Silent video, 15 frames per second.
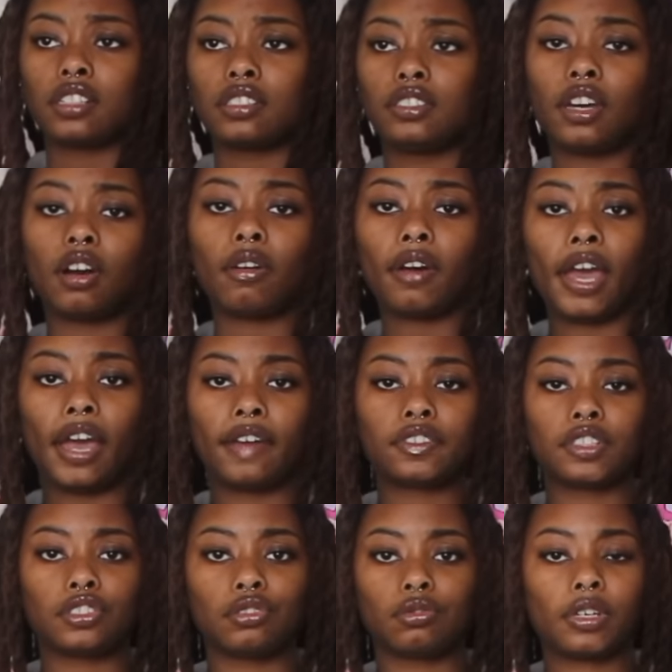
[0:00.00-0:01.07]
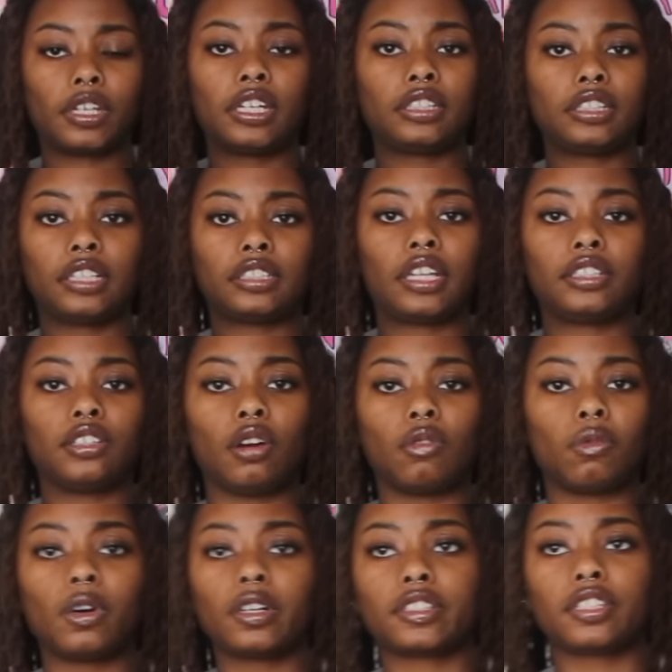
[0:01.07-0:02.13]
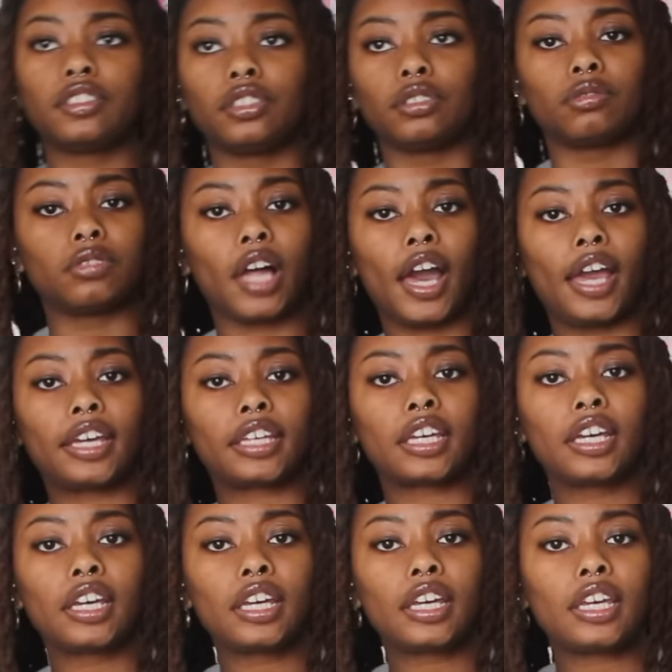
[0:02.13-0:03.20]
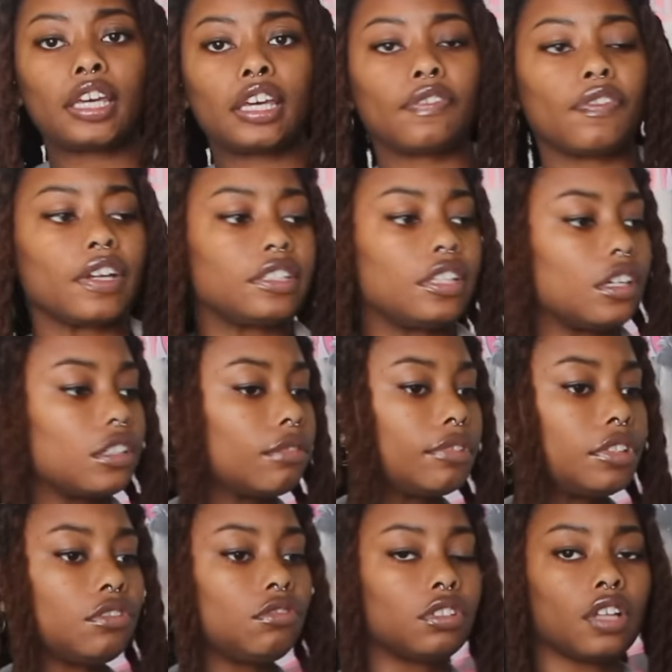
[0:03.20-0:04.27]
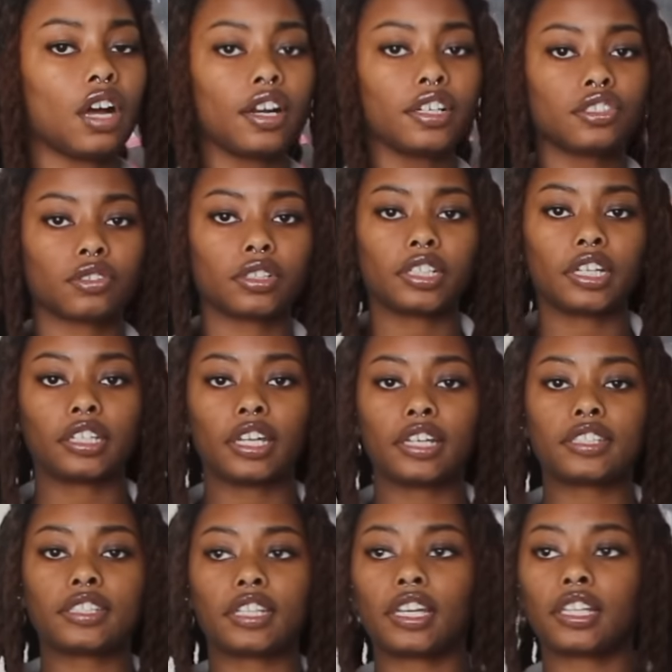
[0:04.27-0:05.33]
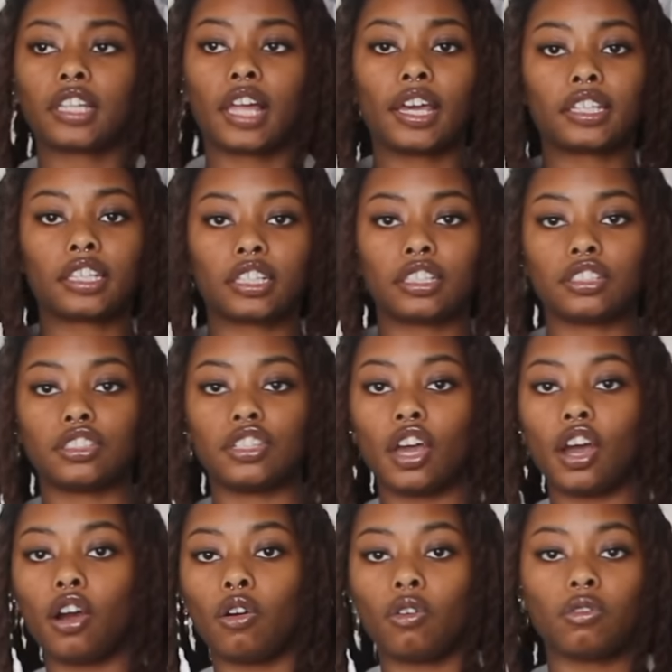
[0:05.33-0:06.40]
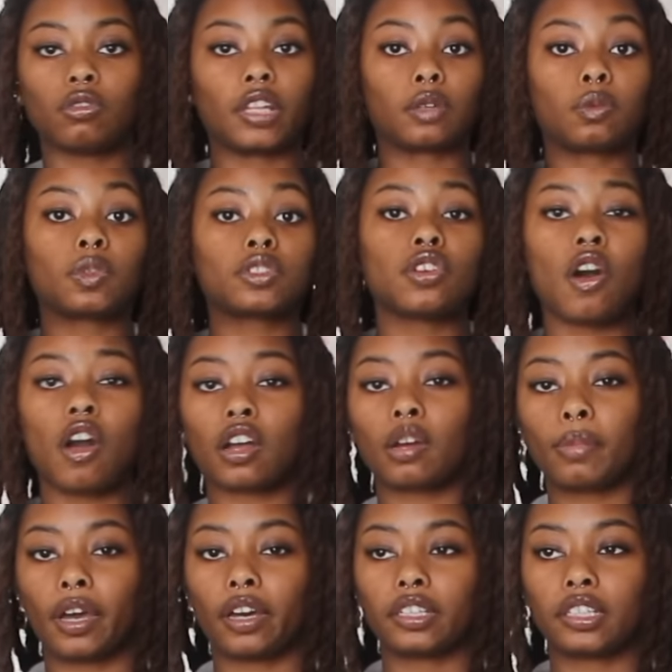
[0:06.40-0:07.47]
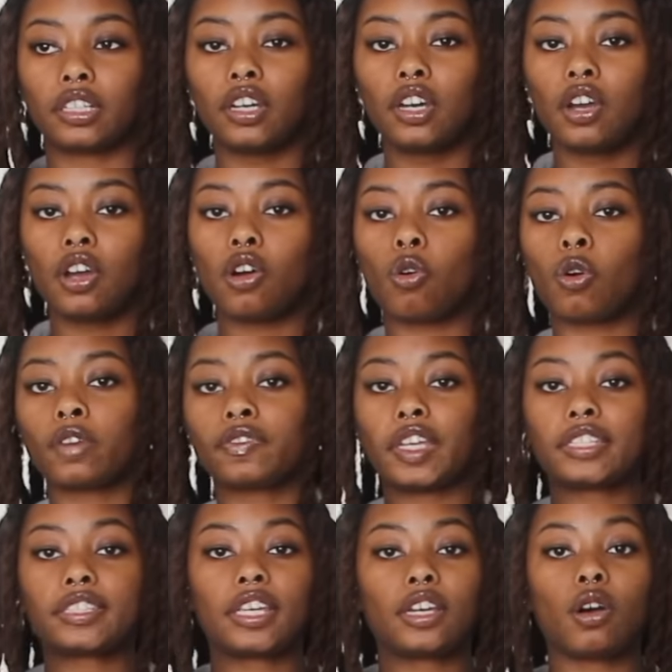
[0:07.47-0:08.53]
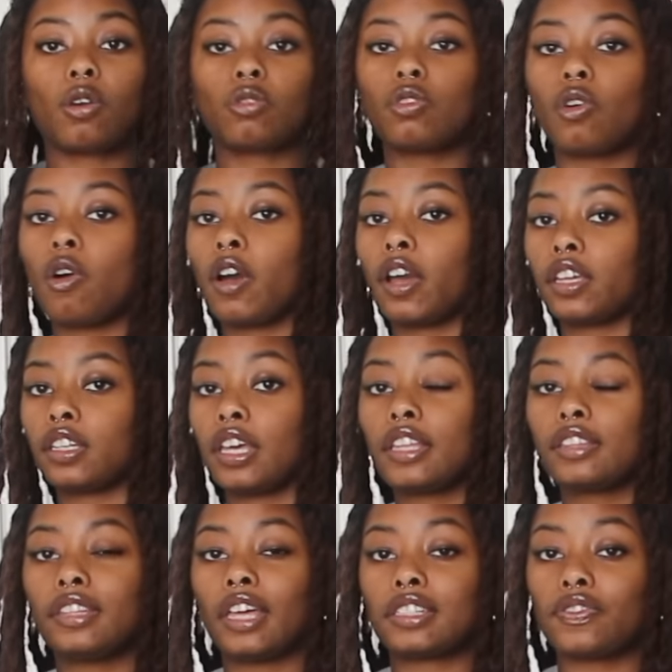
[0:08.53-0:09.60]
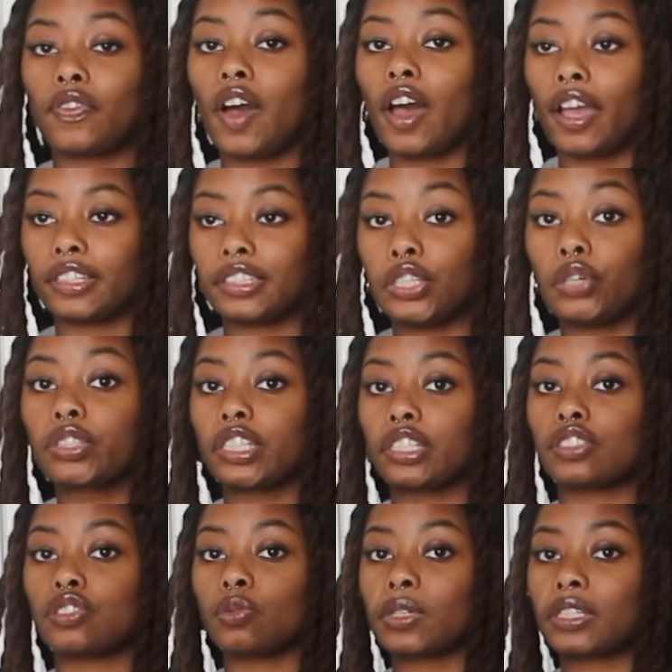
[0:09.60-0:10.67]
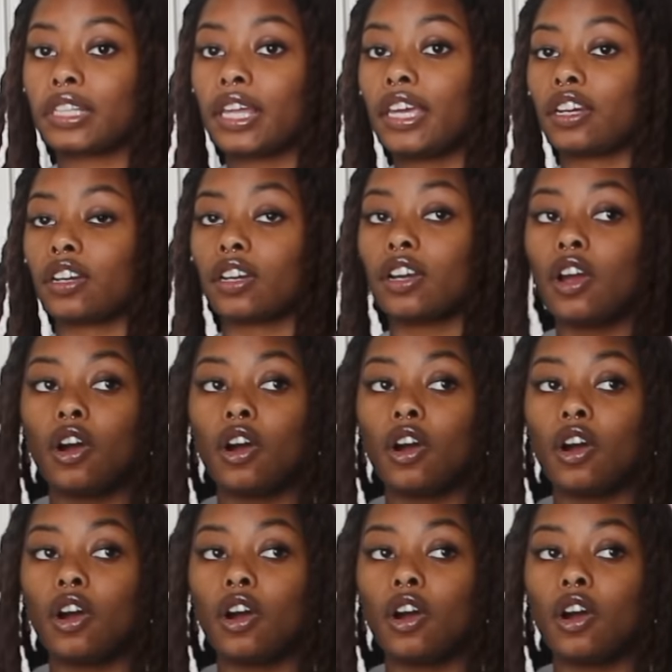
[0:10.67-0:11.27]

don't have to do anything they don't want to do. Like, if I tell them to do the laundry and they say like, no, like, we'll talk about it. Or if they say, hold on, that's fine. They'll get to it later.